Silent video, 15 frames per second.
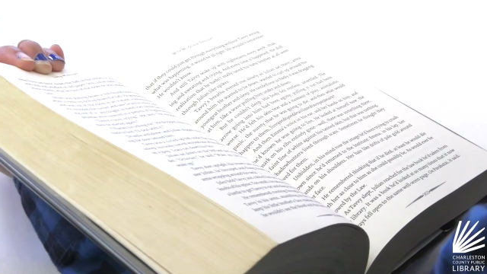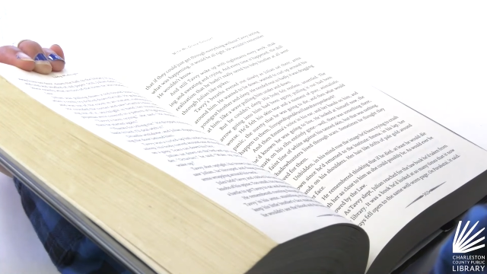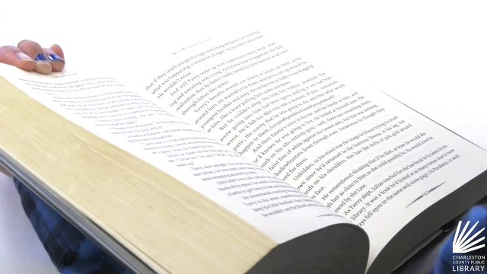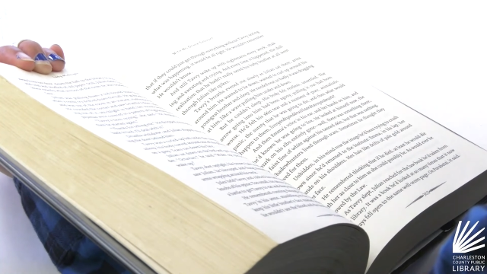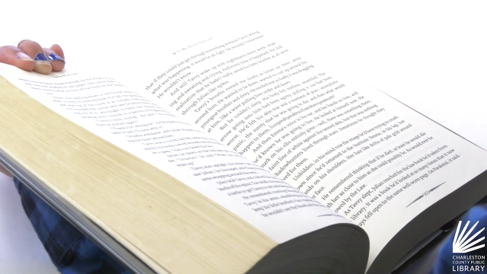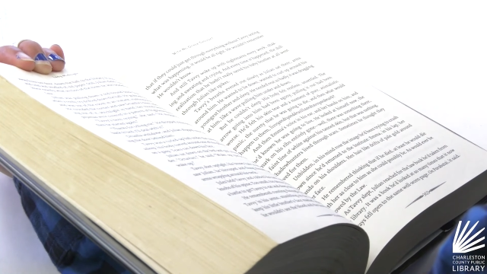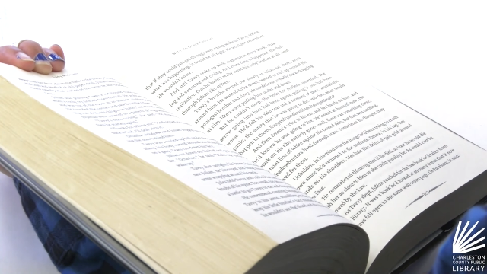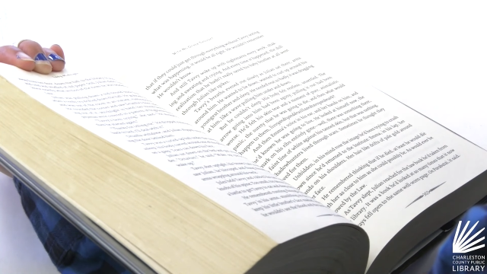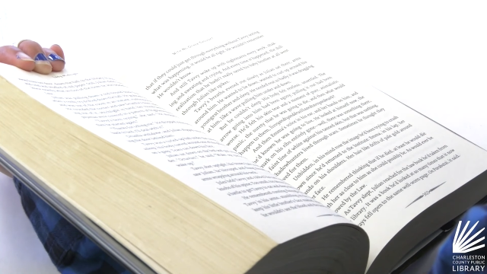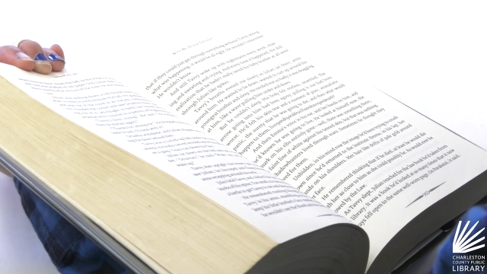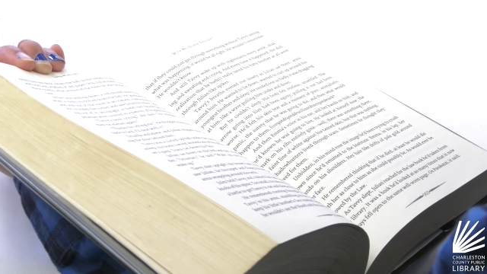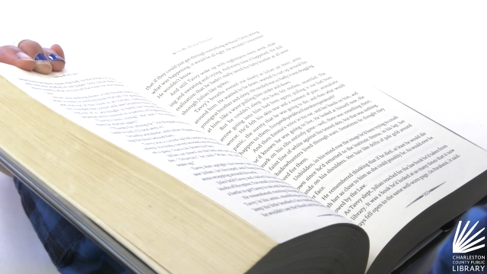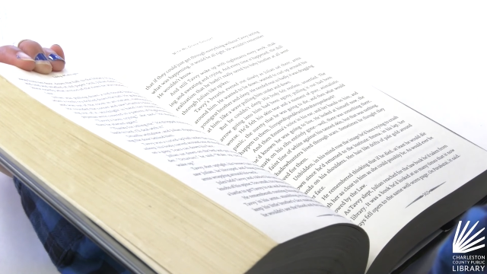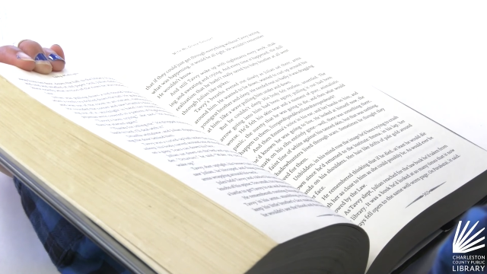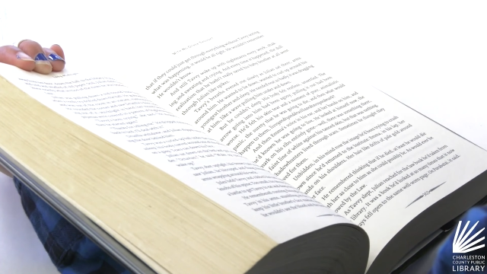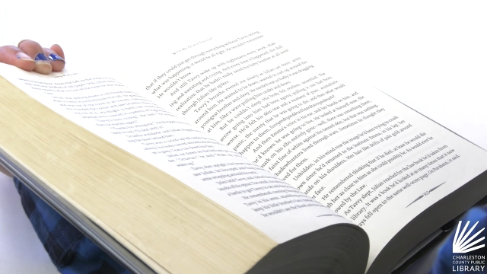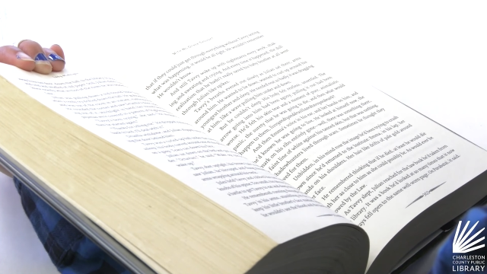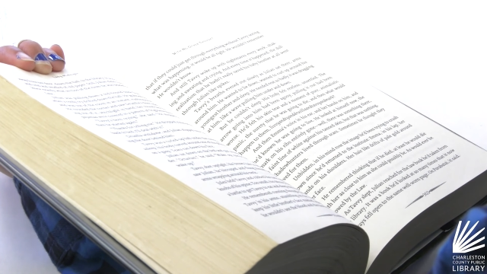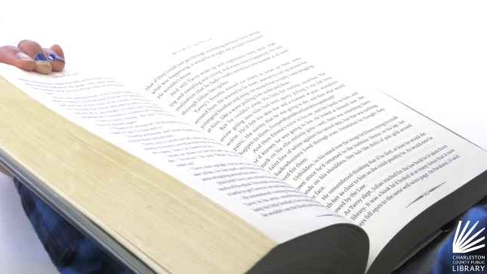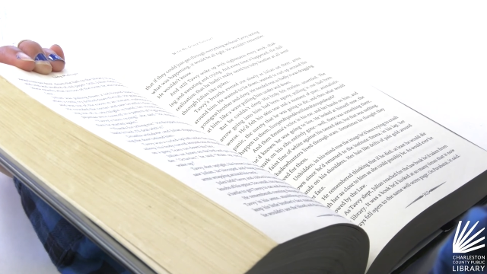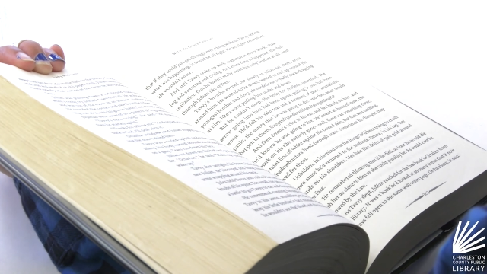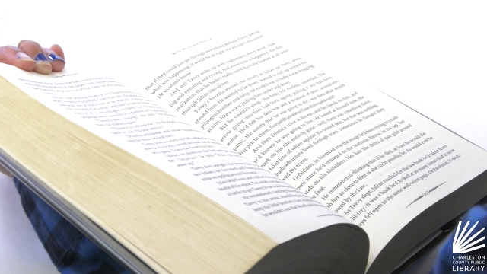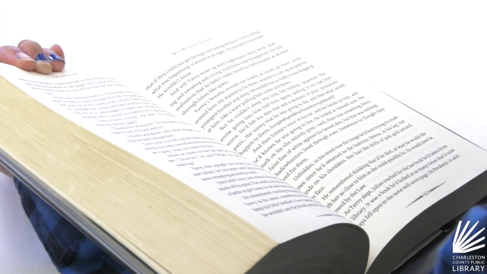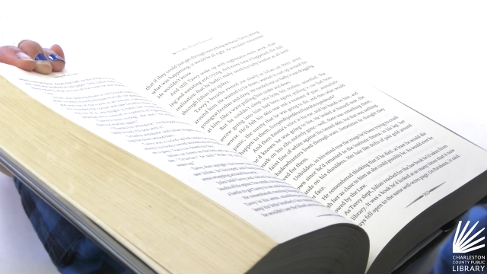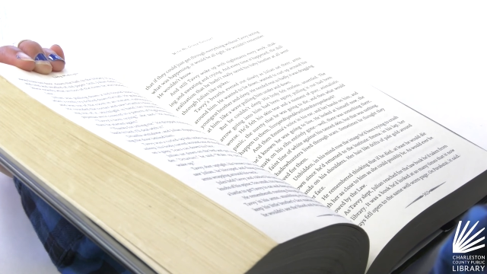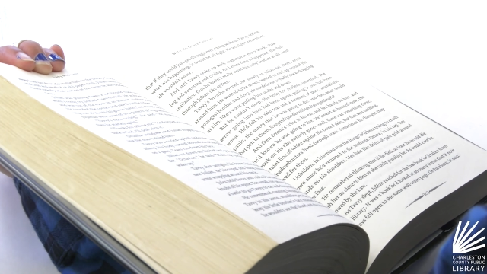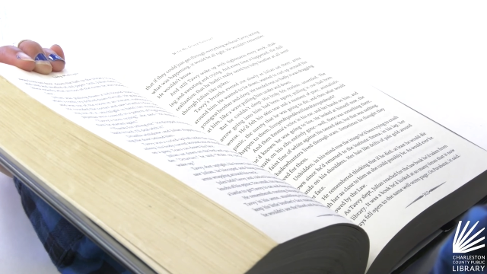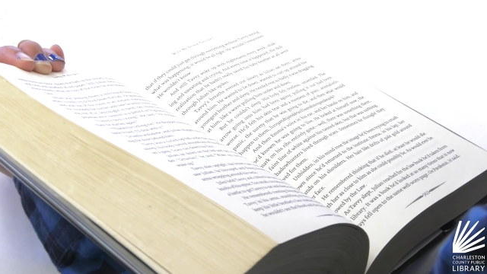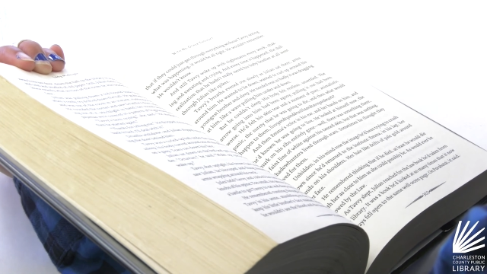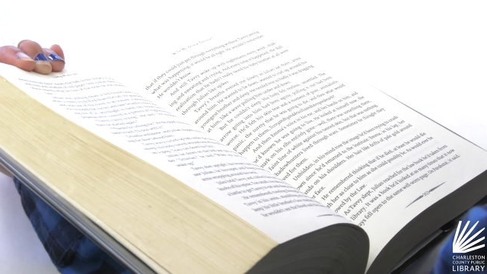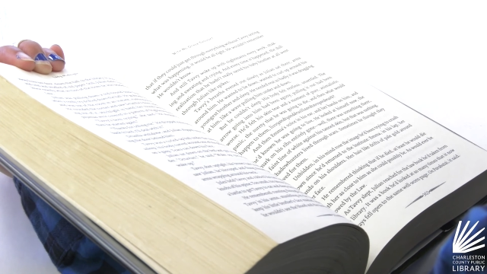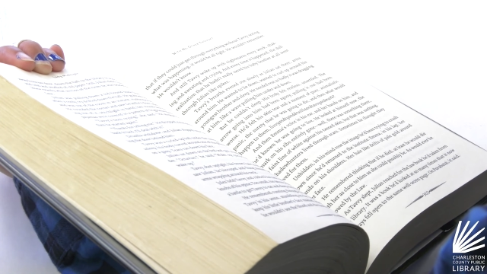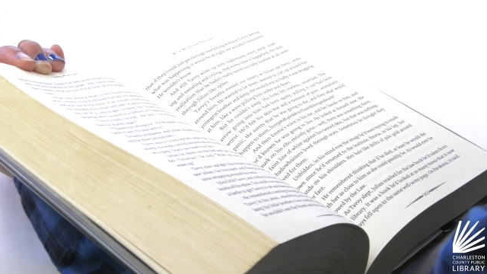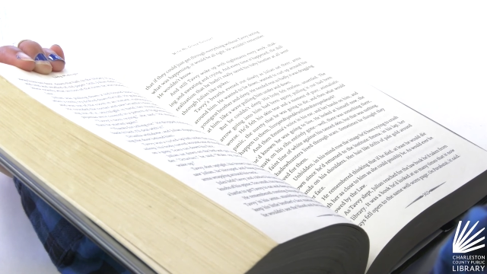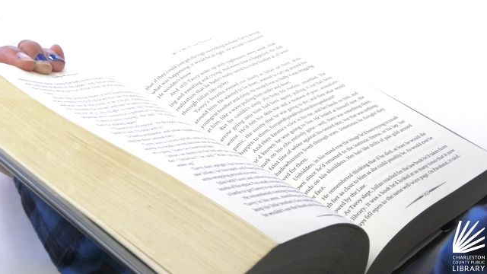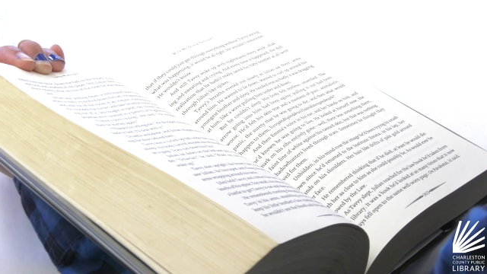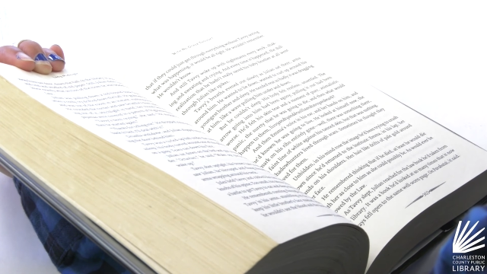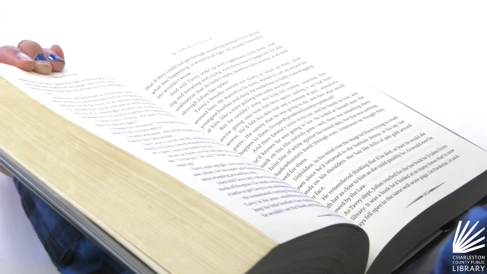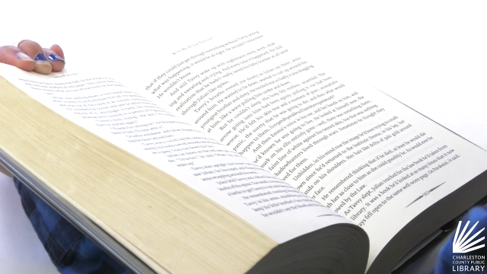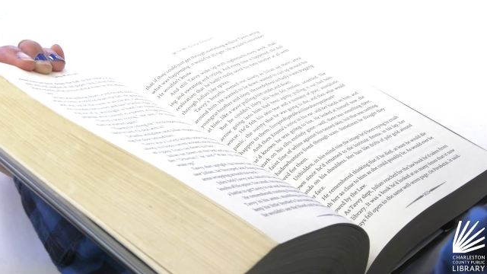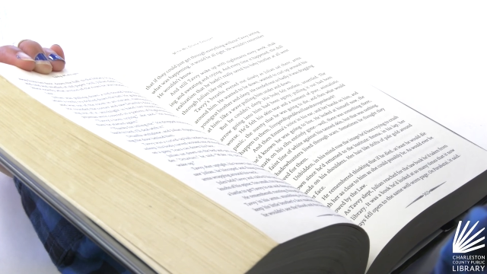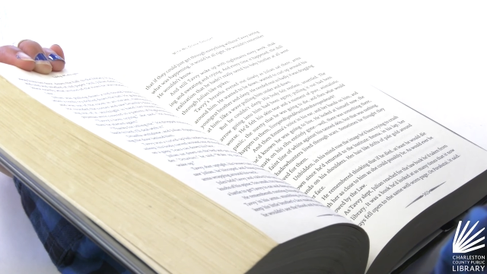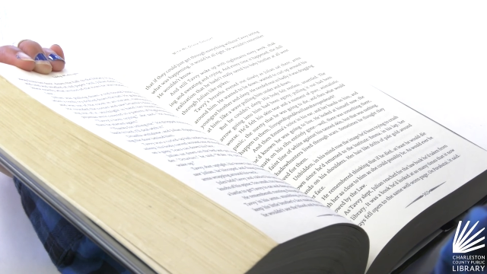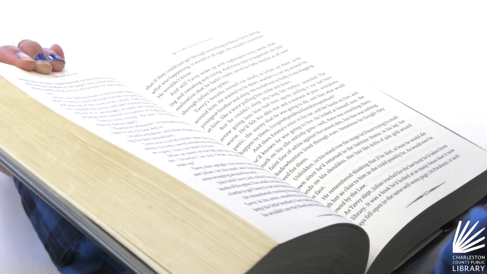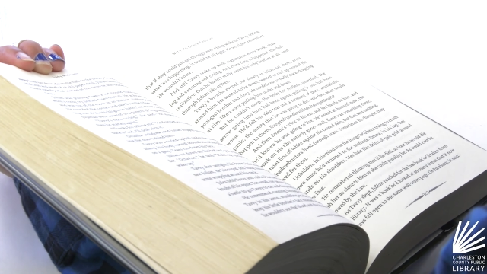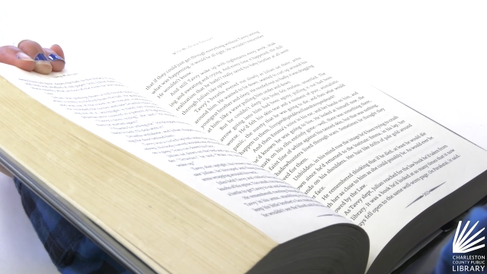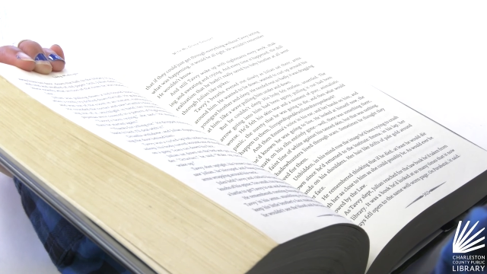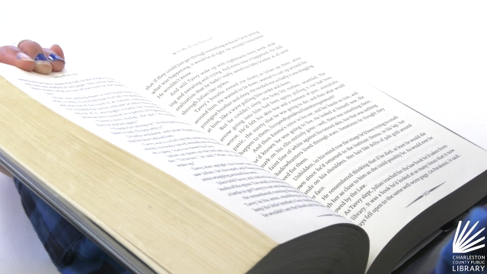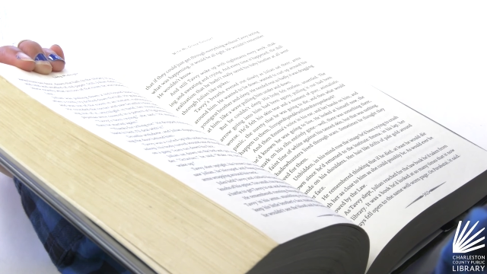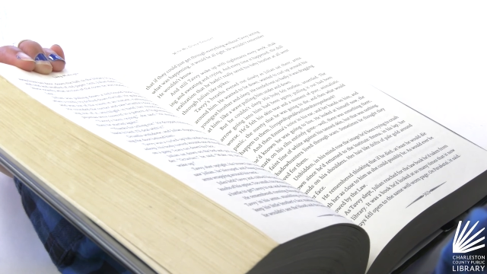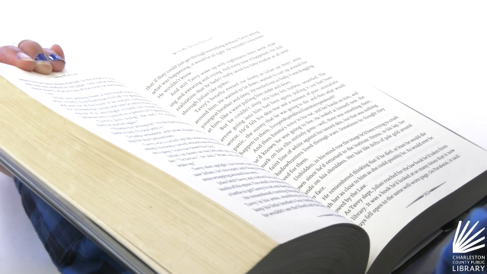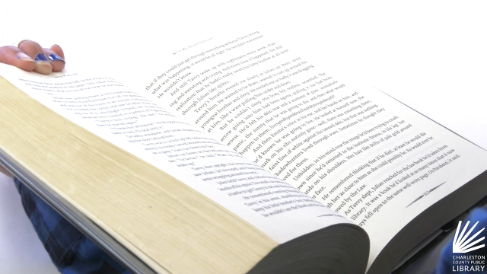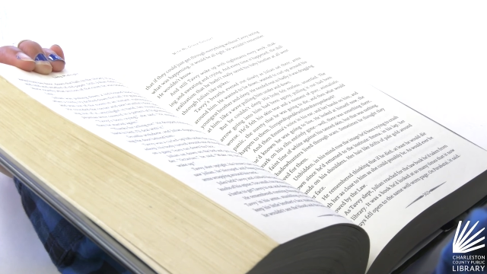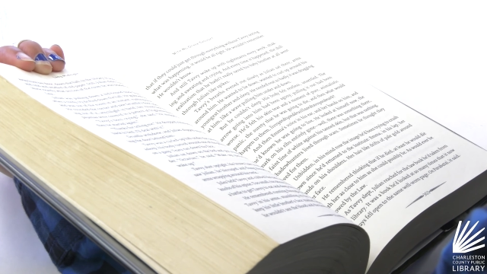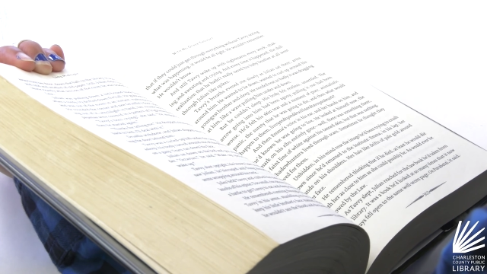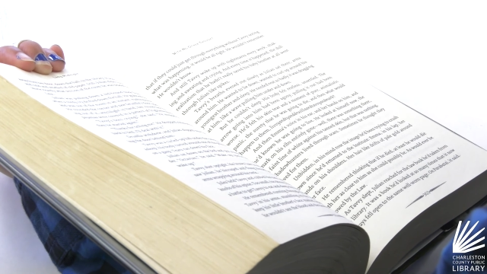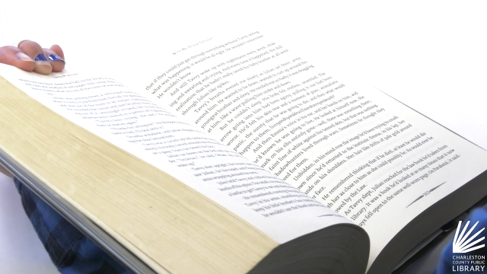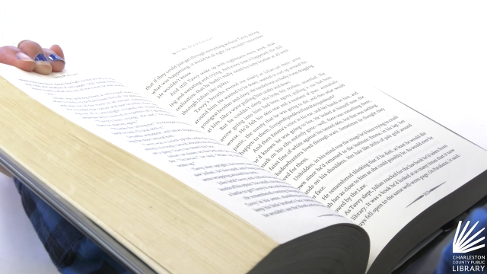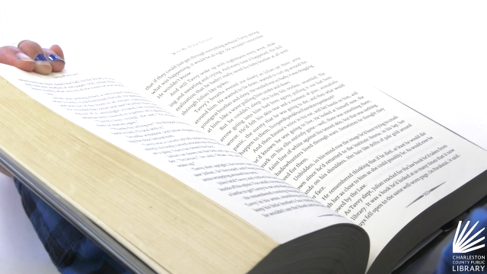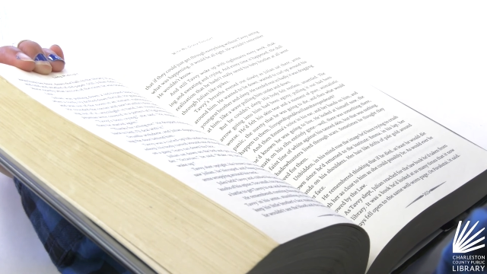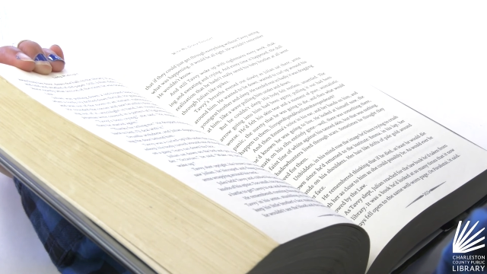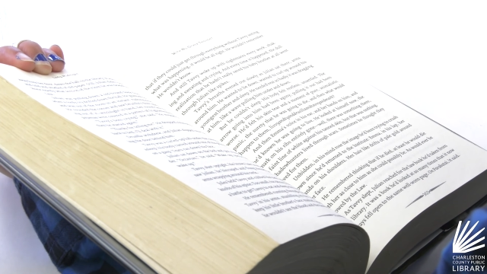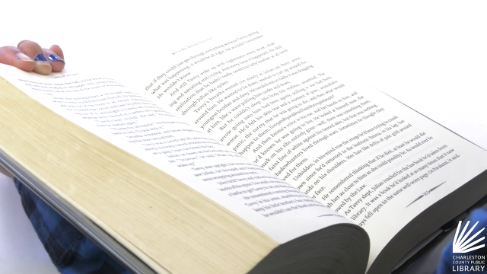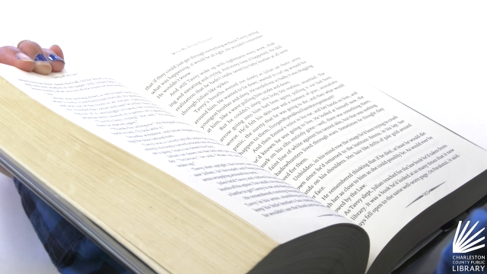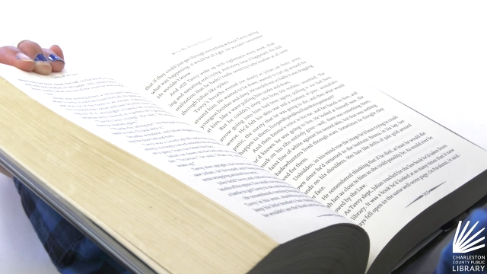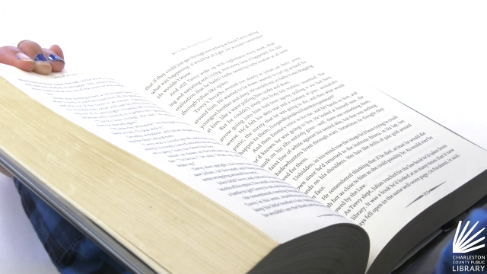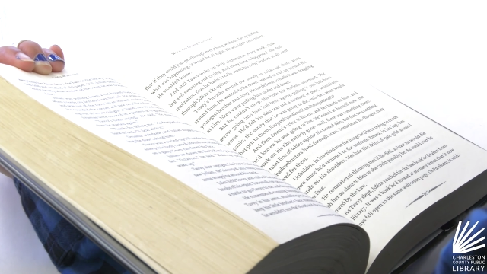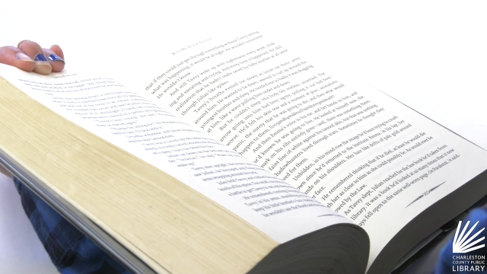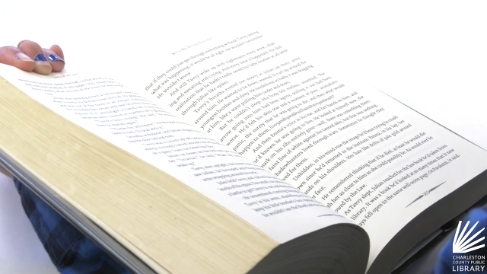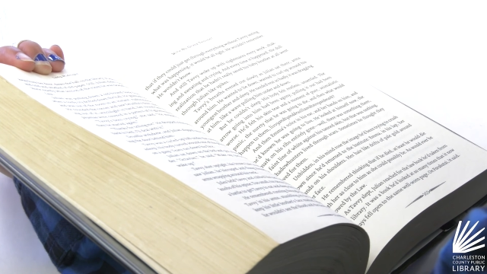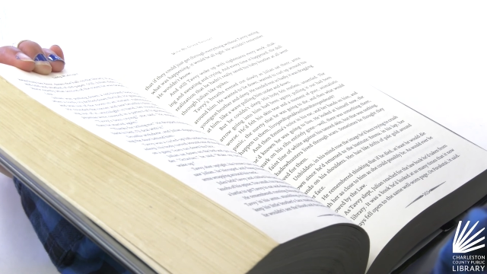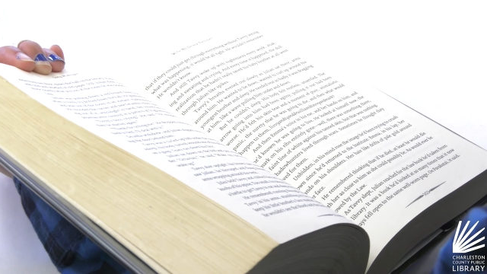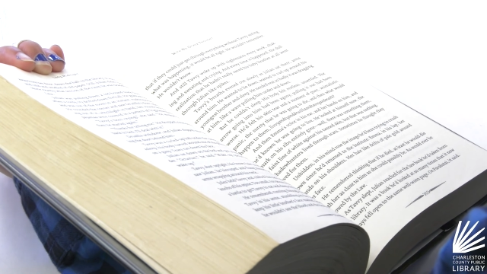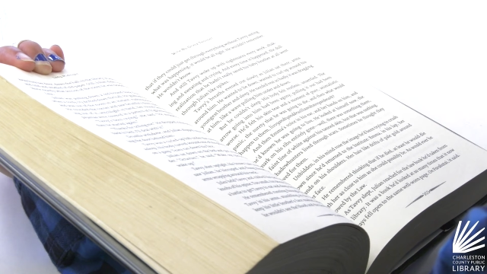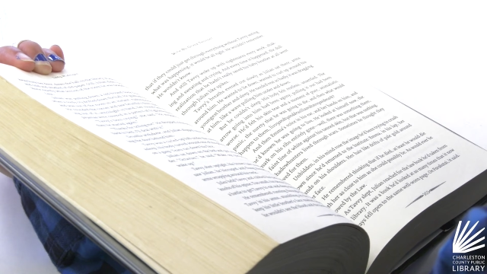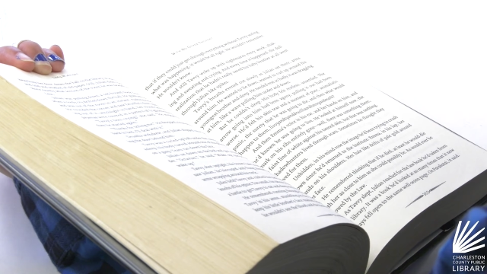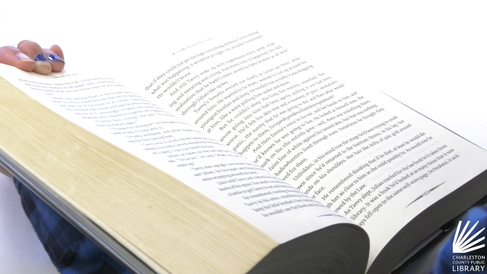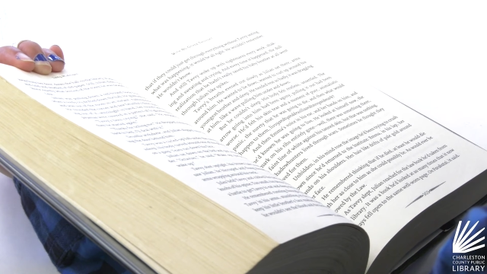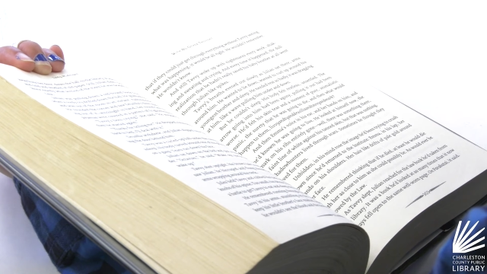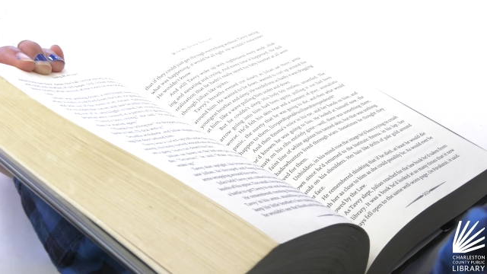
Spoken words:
(no speaker visible)